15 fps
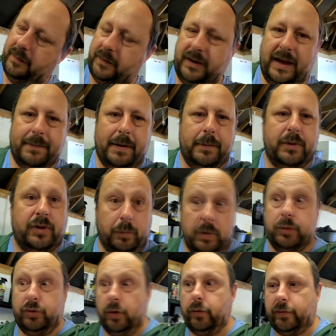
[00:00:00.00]
So yeah, maybe
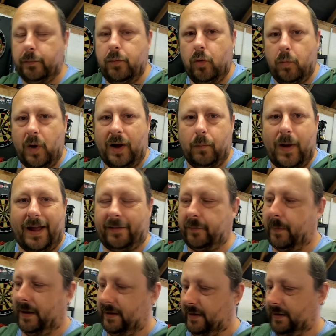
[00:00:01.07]
we'll do some more
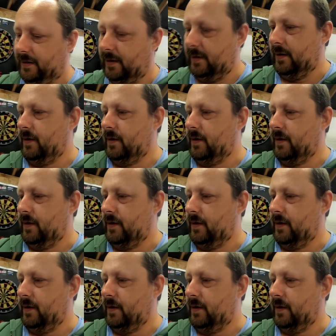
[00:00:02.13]
wax making.